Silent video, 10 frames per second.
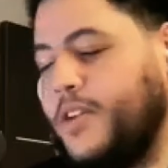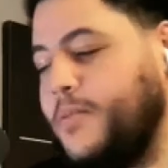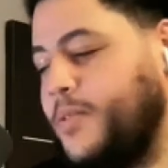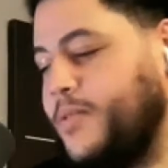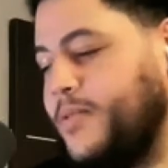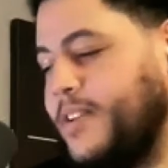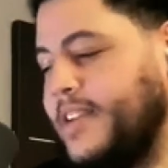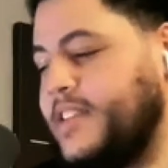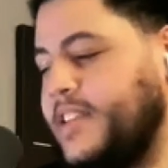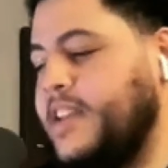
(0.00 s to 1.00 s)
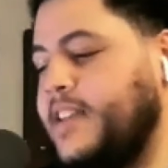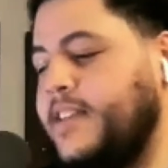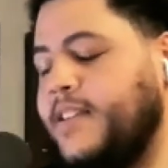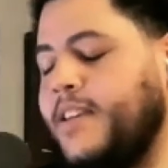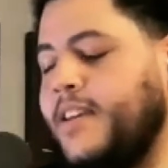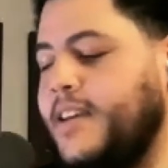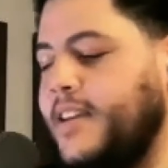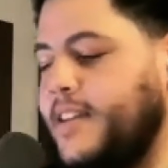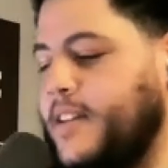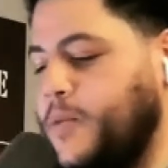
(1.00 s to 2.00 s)
incredible. It's in
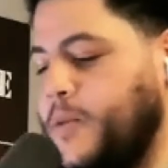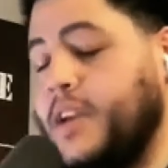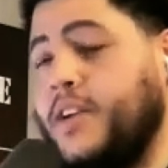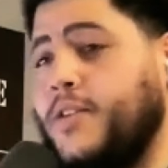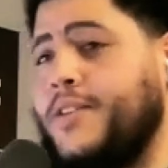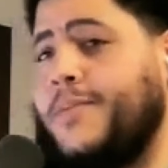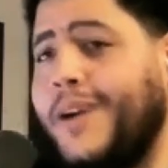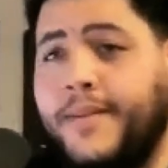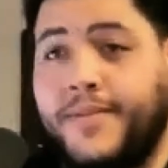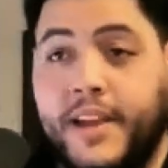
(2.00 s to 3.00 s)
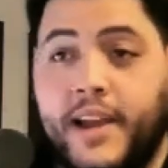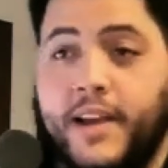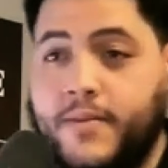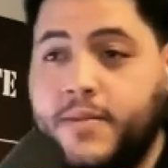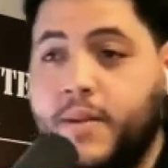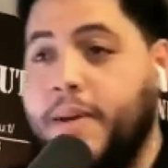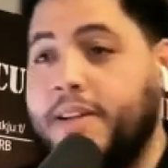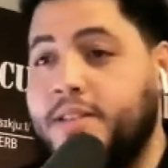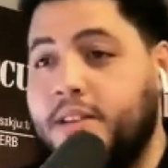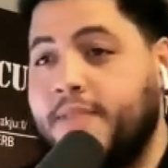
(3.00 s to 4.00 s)
We can go deep. I think I'm
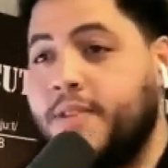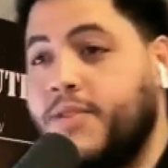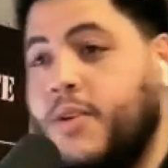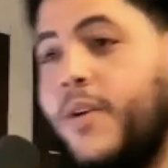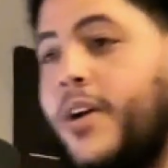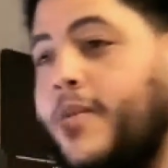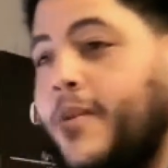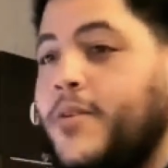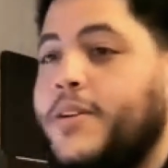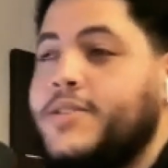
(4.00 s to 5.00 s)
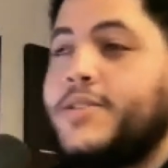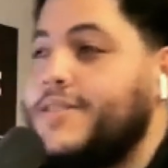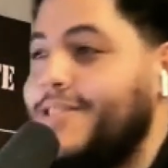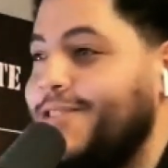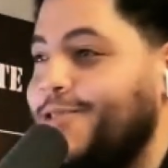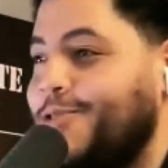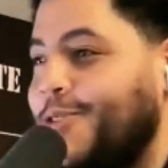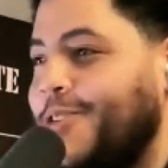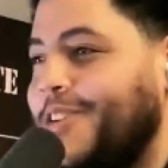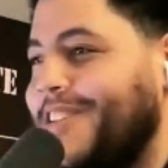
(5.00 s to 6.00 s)
about to have to throw away all my questions because they're just
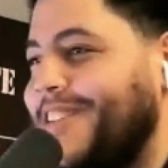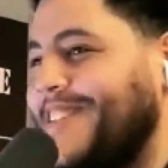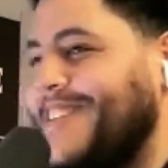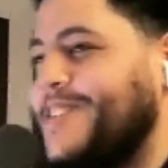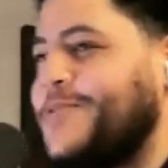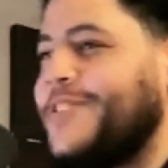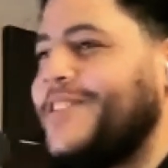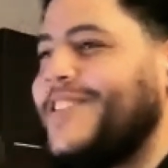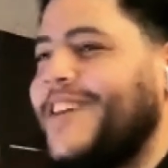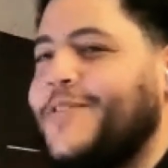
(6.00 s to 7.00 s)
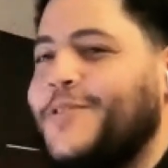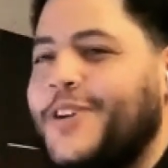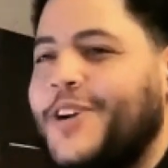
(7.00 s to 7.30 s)
so good, the things that we're